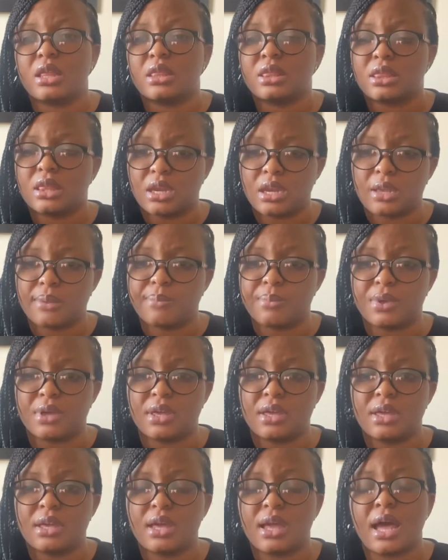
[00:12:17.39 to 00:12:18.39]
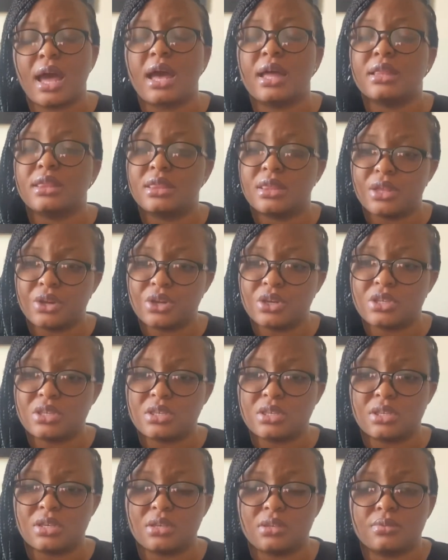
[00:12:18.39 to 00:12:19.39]
3B, and
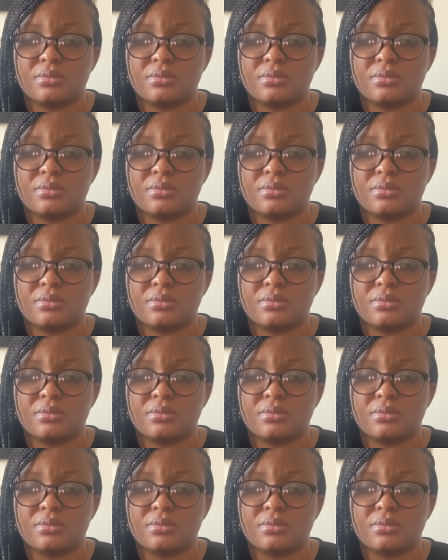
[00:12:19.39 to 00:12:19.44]
3C.